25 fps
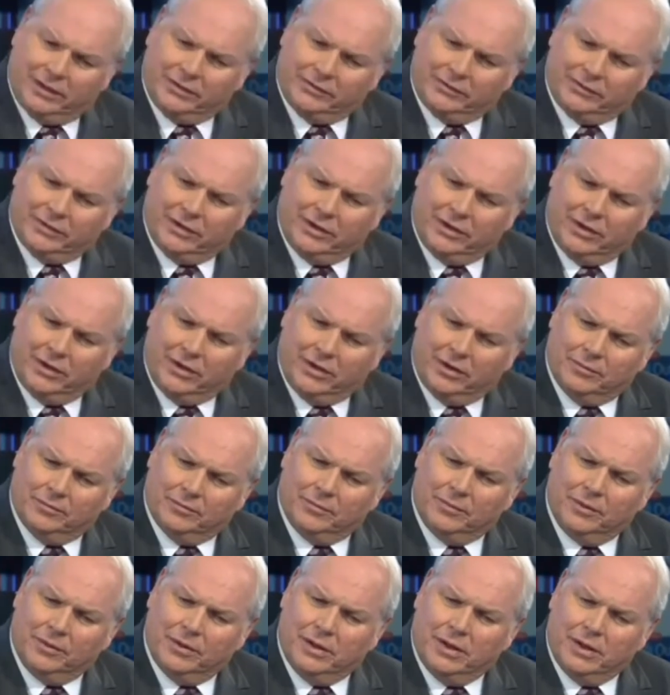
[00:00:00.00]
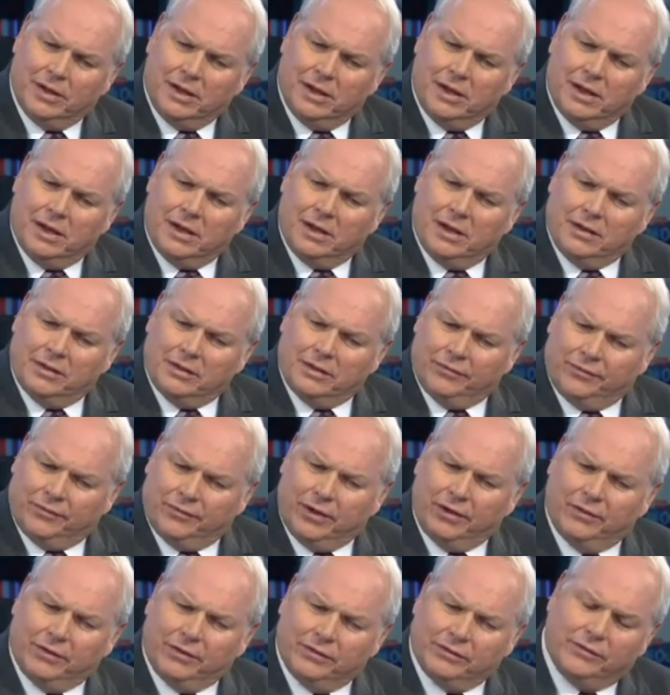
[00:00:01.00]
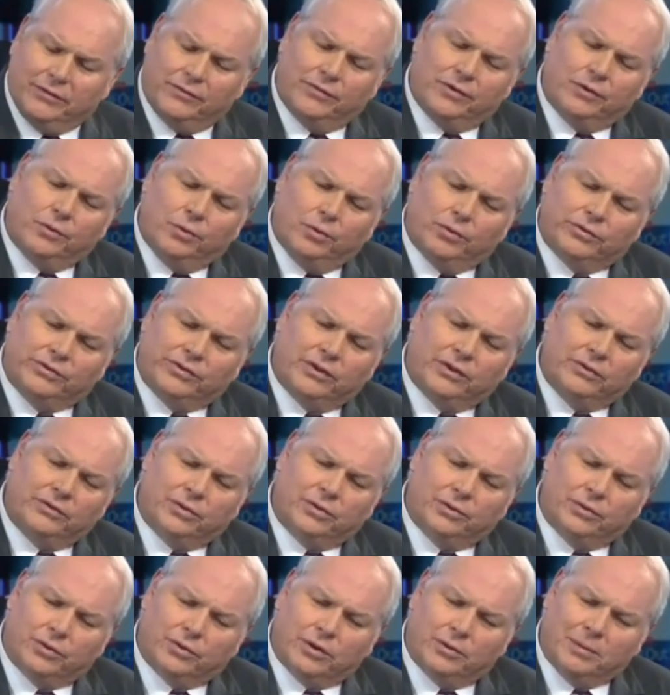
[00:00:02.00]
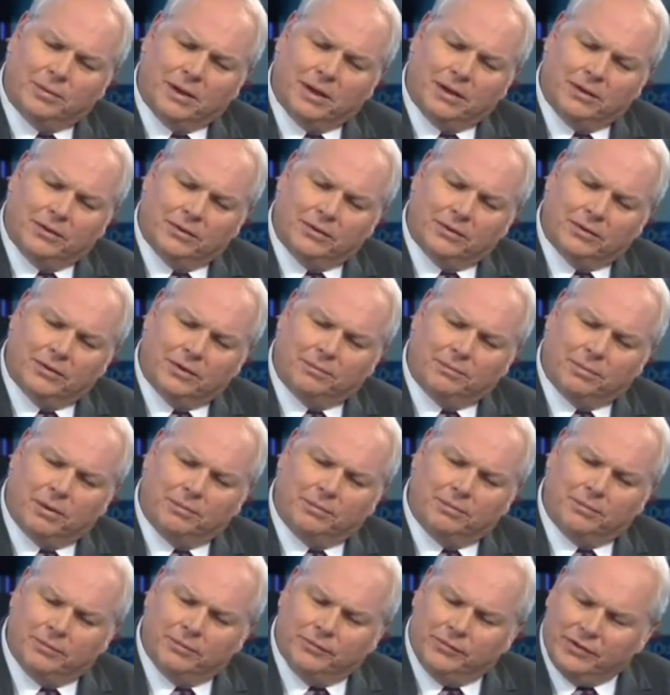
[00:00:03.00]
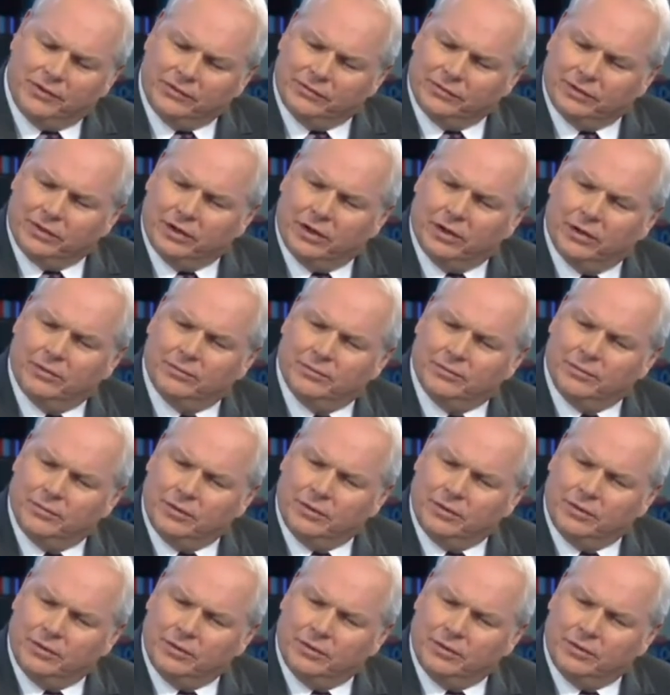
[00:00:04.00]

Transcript: Islam, the fear is if you also talk about the problem of Islam,